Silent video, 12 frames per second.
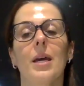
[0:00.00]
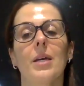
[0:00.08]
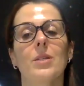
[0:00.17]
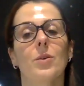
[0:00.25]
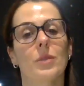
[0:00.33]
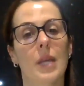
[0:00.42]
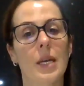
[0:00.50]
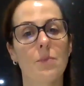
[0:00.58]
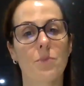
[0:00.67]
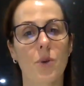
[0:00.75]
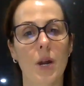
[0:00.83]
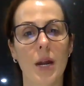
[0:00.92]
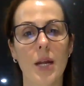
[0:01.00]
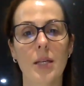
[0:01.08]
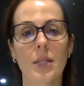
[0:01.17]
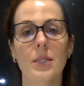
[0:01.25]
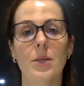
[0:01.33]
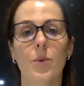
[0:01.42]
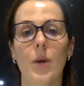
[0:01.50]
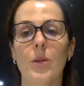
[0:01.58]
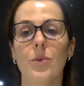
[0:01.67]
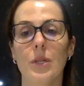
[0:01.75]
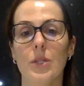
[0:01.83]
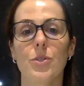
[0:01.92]
So take breaks when
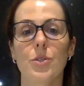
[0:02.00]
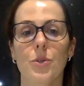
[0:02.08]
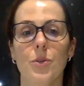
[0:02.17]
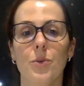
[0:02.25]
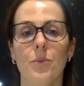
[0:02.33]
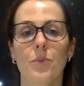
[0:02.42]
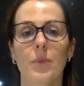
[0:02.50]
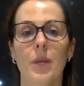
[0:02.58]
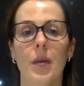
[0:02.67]
you need to